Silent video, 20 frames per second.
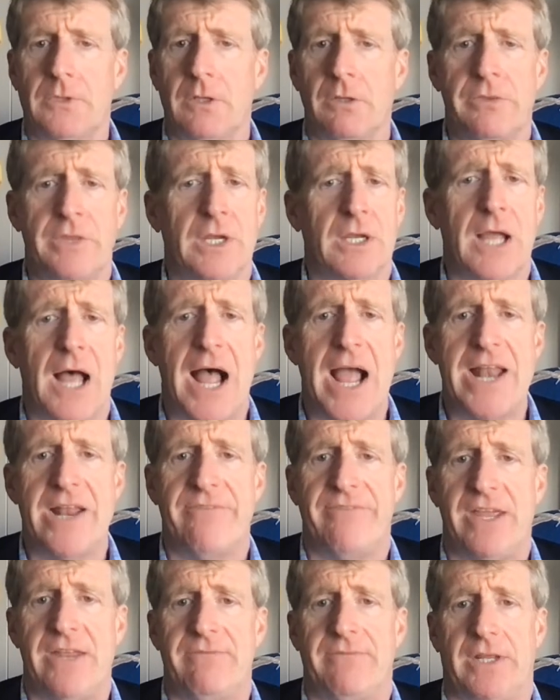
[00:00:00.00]
the kind of
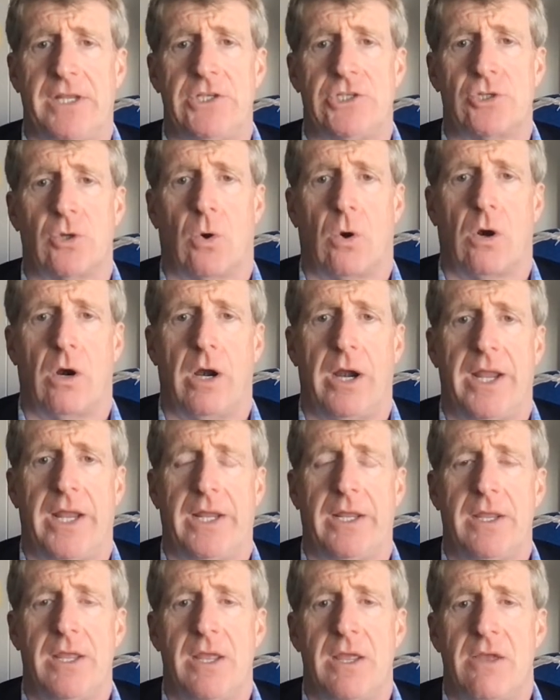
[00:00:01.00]
inventory,
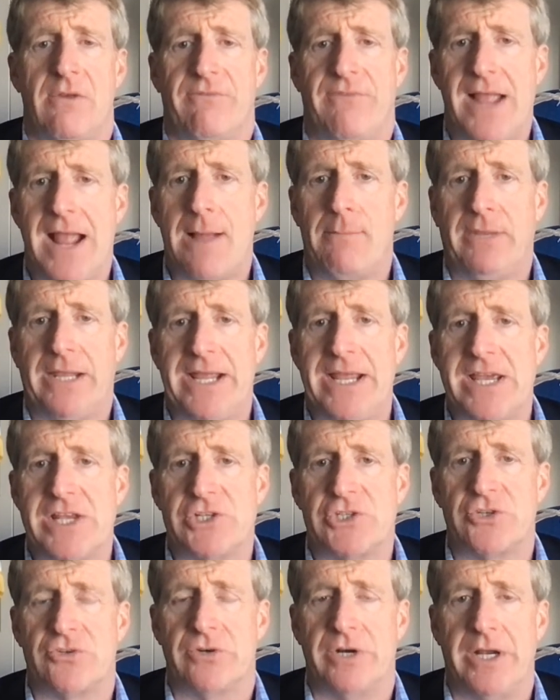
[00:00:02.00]
family
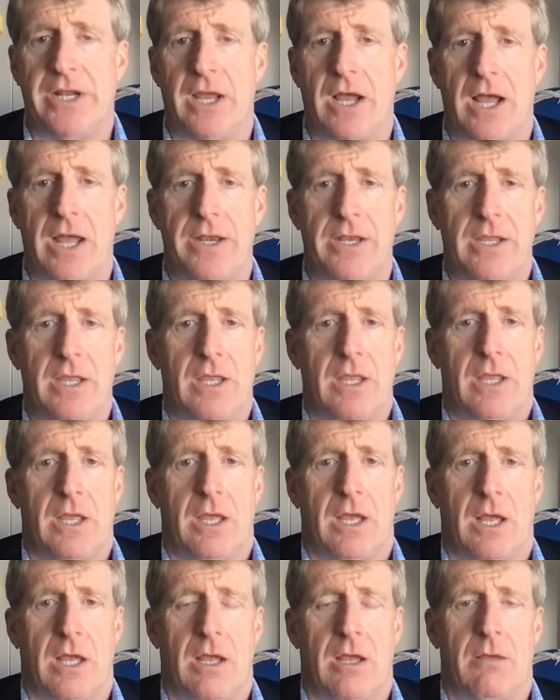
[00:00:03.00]
history on
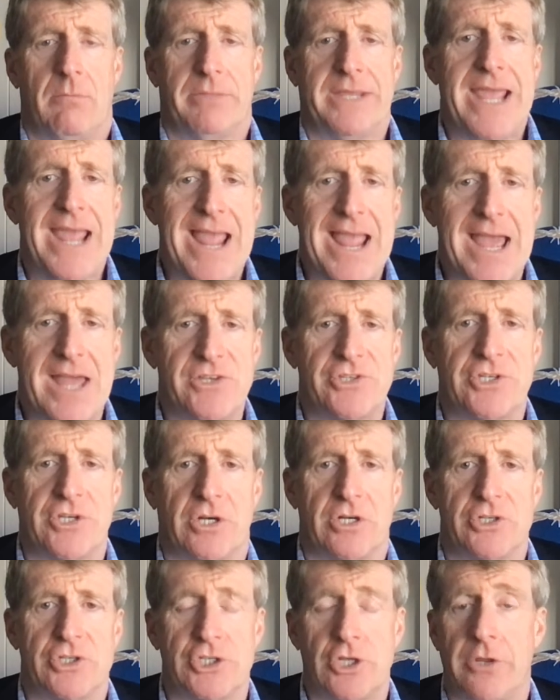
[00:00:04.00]

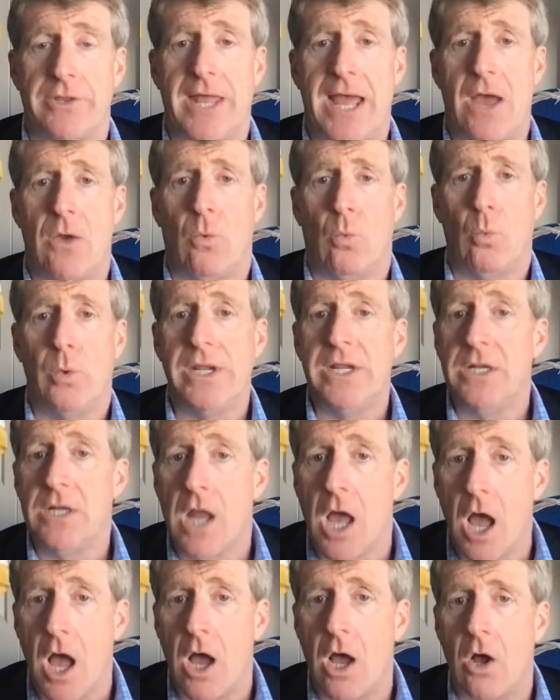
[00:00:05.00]
cancer, so that we
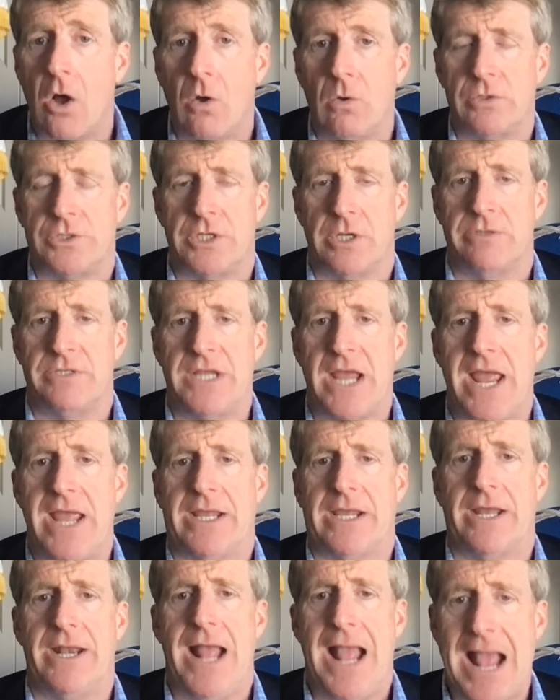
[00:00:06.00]
know to take
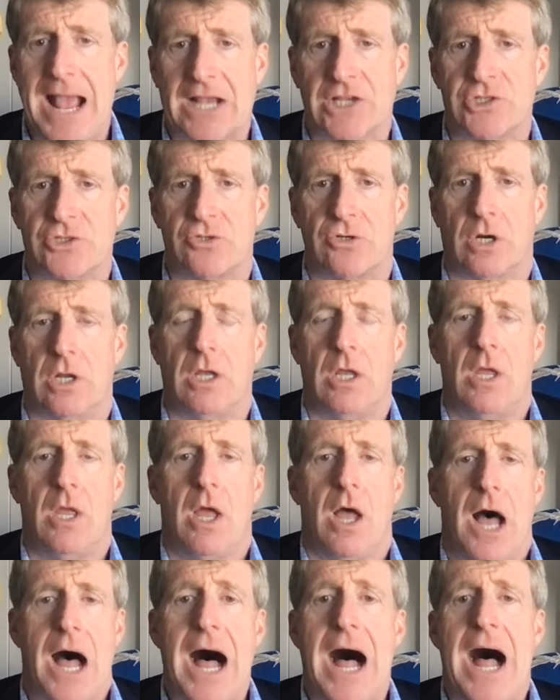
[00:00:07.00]
an extra
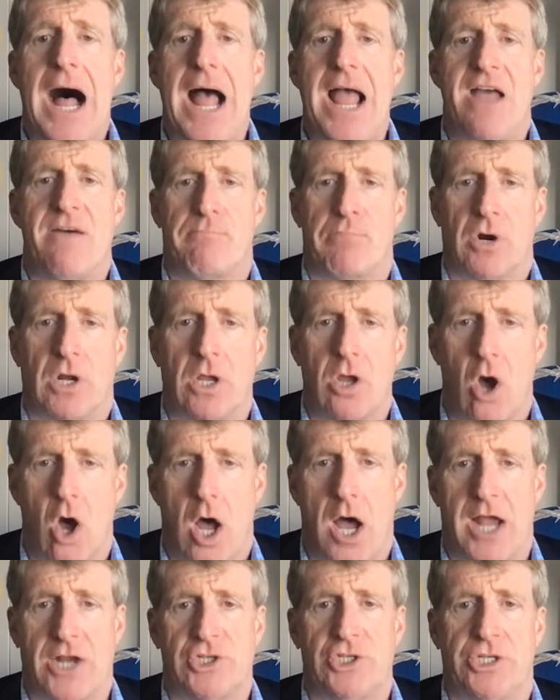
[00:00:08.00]
eye of
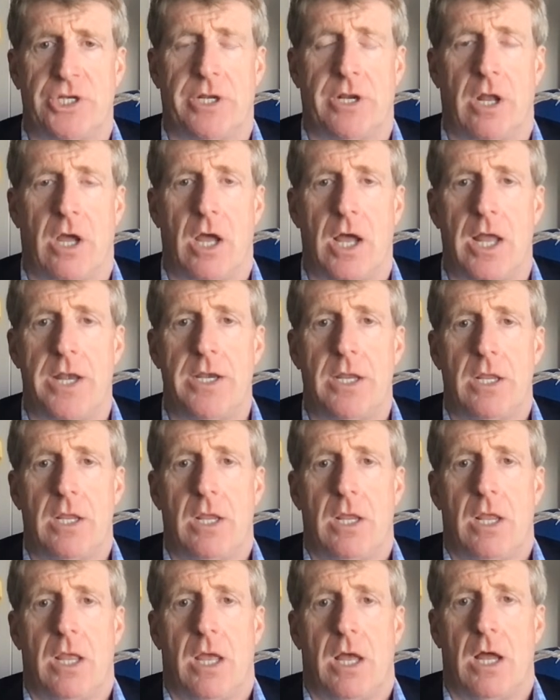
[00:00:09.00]
precaution on
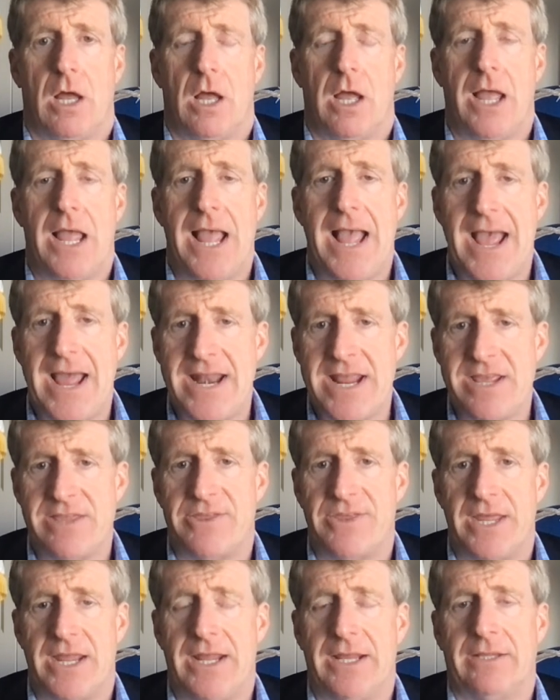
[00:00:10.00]

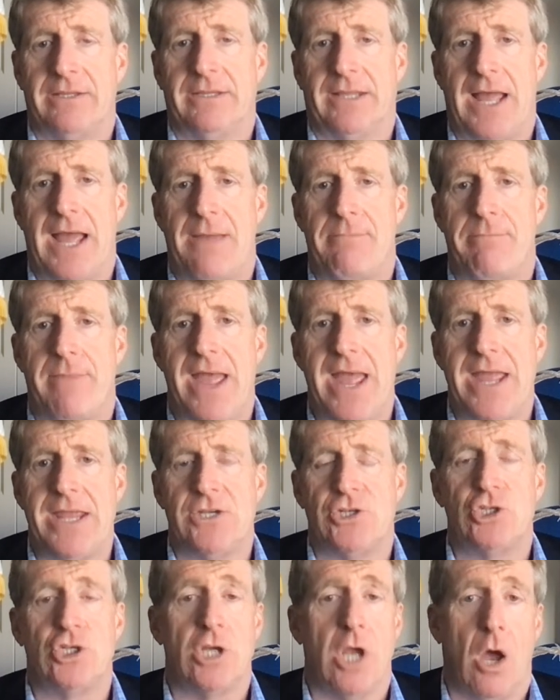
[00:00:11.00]
anything that may
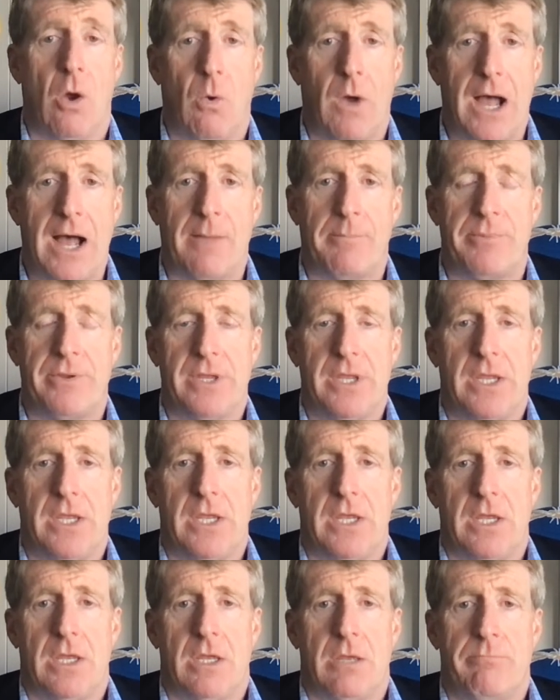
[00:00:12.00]
show up.
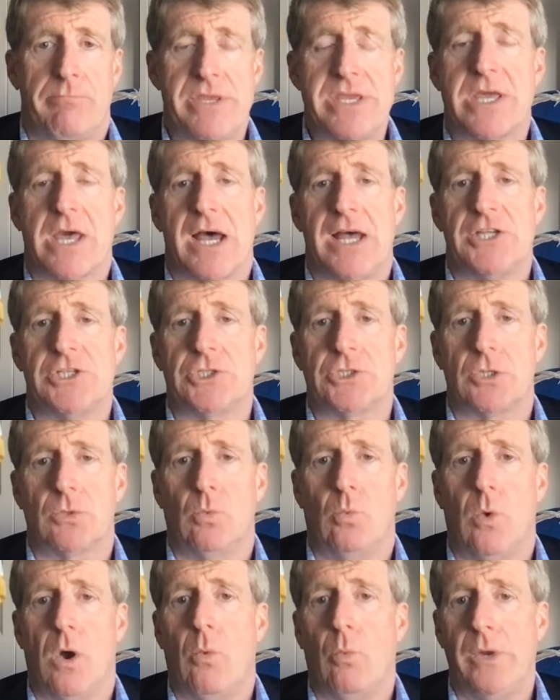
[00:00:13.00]
Because
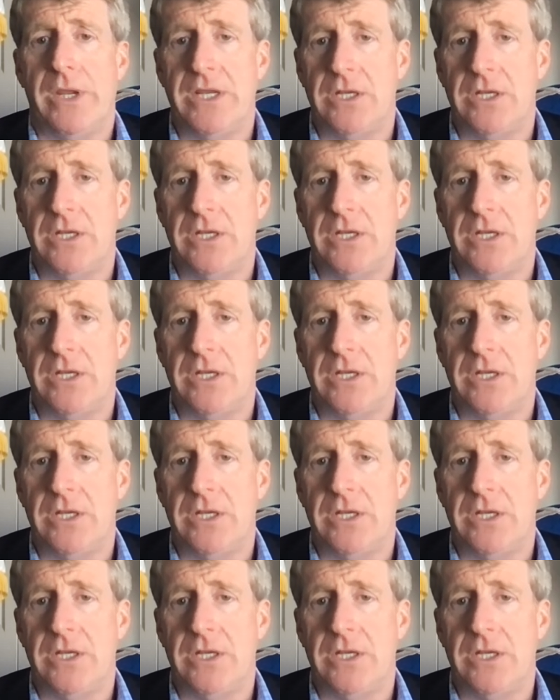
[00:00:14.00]
what we